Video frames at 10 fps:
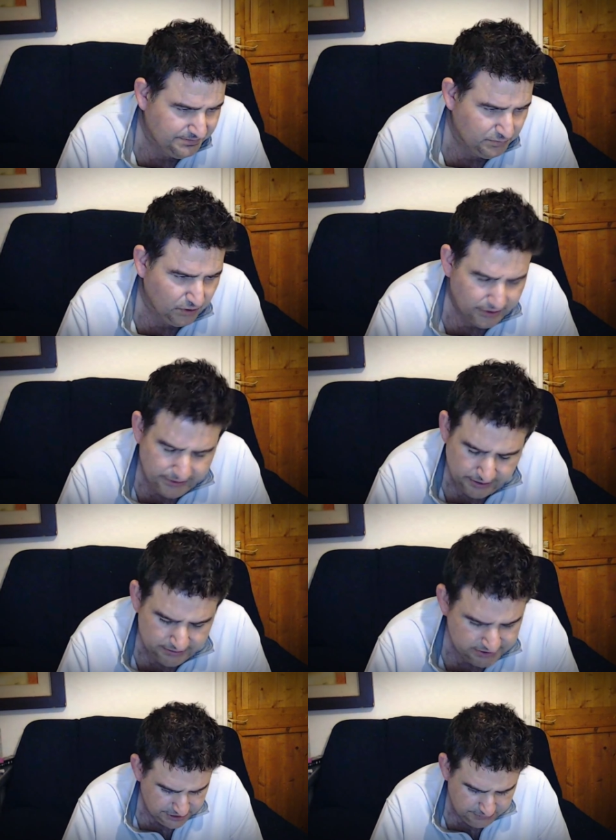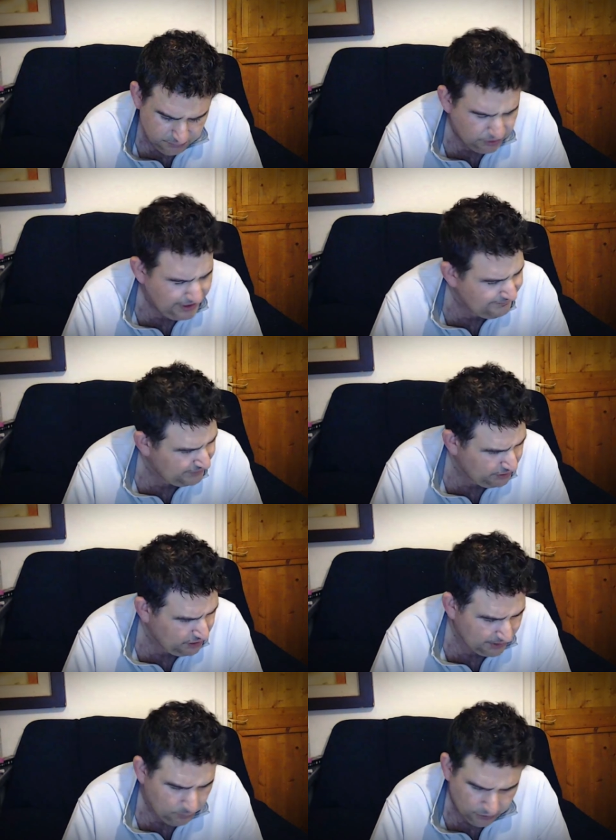One, two, whatever you
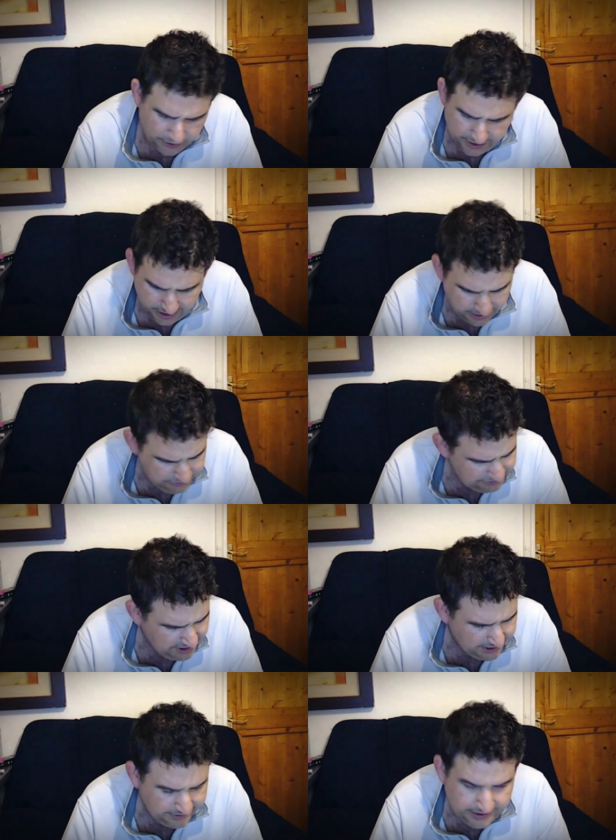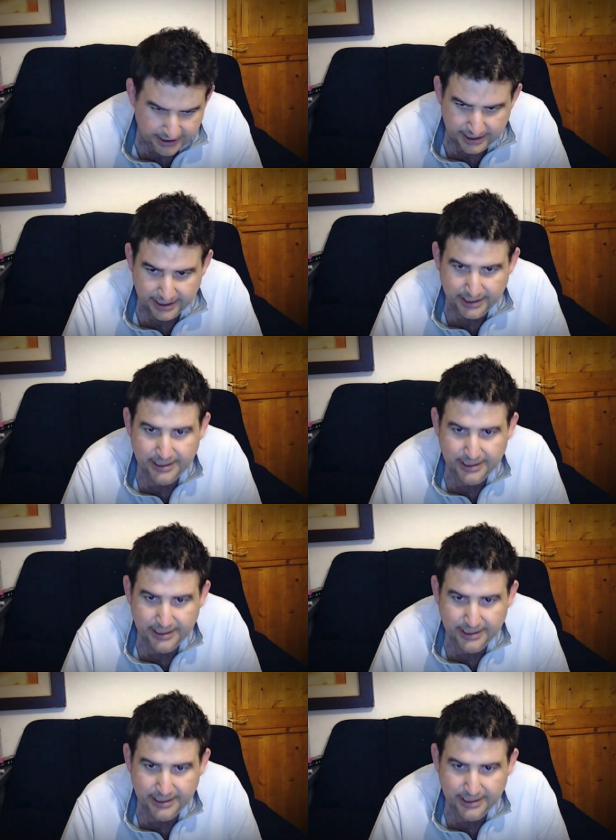like. One, a hundred, I don't care.